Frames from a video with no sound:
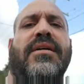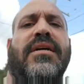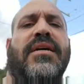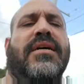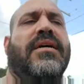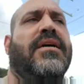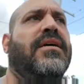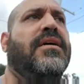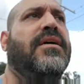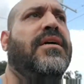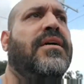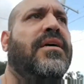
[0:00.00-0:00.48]

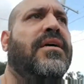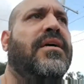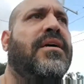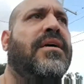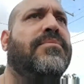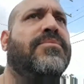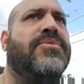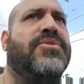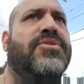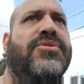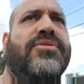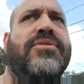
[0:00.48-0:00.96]

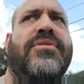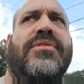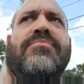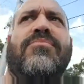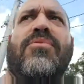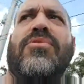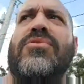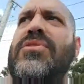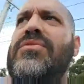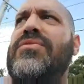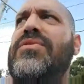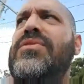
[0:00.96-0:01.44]
I'm sure
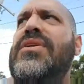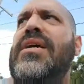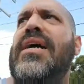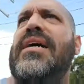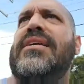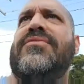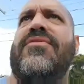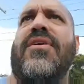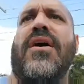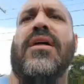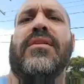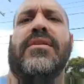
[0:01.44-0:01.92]
most of you
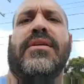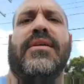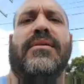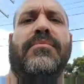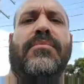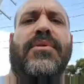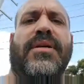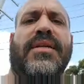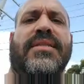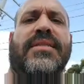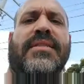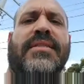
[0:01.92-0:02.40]
guys follow him,
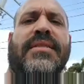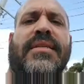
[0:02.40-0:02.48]
but